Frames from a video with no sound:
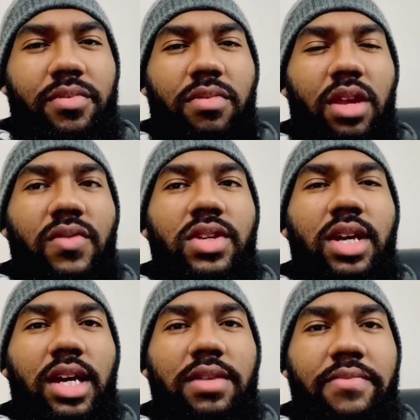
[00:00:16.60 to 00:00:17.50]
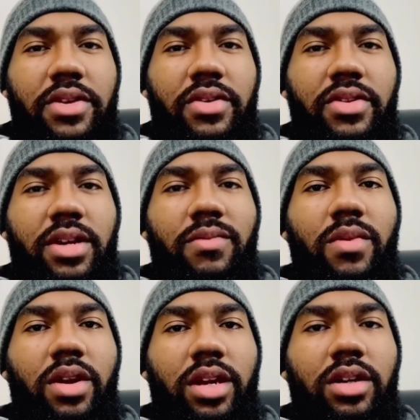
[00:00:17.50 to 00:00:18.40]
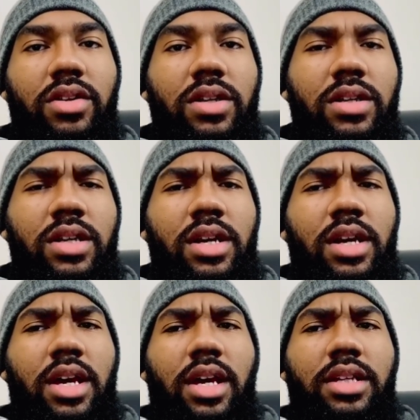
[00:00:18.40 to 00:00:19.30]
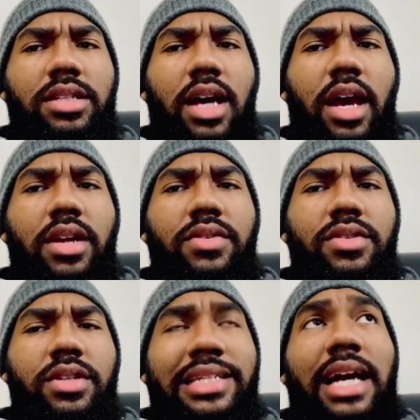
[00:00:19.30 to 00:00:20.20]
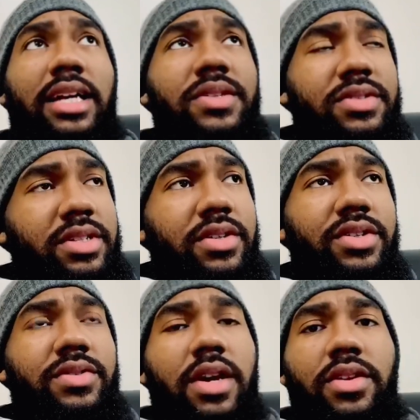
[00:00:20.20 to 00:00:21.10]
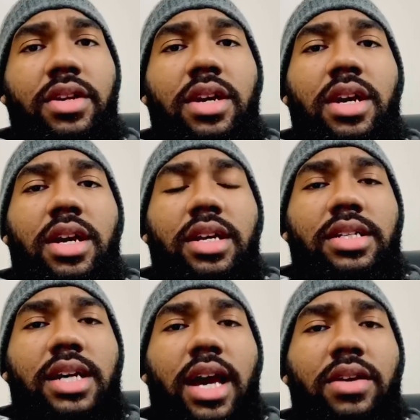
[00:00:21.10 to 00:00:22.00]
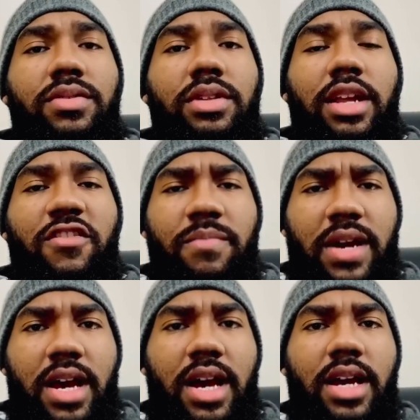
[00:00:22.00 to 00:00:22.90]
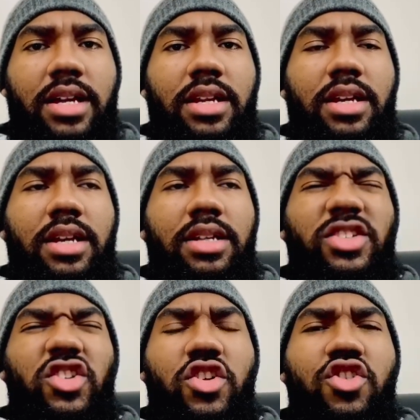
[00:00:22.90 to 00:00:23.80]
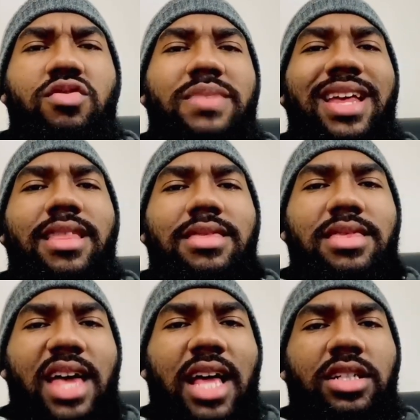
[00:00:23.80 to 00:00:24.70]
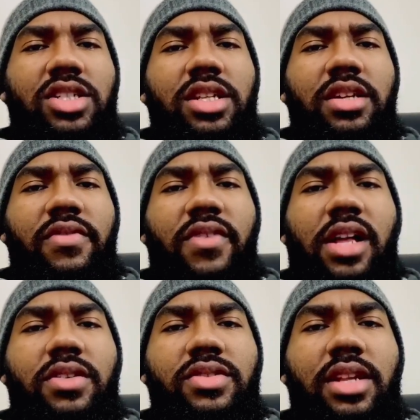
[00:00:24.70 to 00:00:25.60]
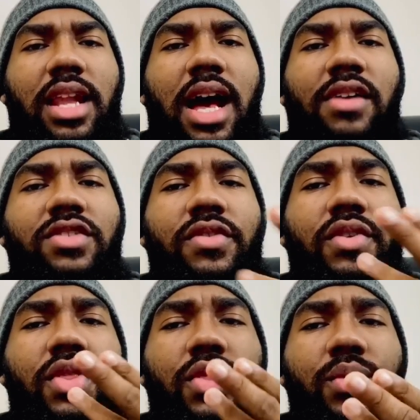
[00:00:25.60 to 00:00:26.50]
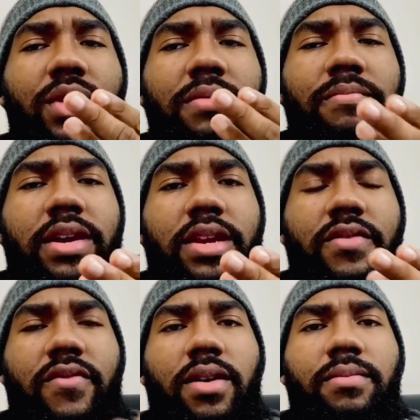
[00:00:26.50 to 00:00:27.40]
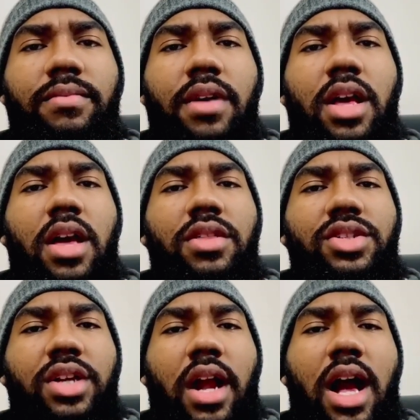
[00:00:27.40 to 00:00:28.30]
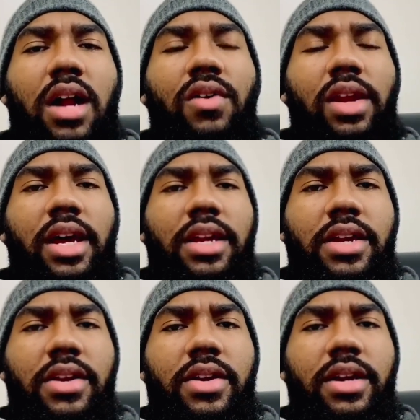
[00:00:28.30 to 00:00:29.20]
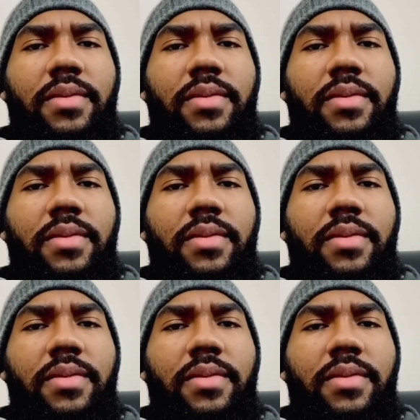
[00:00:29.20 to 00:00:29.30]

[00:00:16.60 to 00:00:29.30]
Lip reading: of a documentary that I'm working on entitled, a docu-series rather, entitled Left Behind. It's an urban anthology that follows the lives of three men from the Chicagoland area.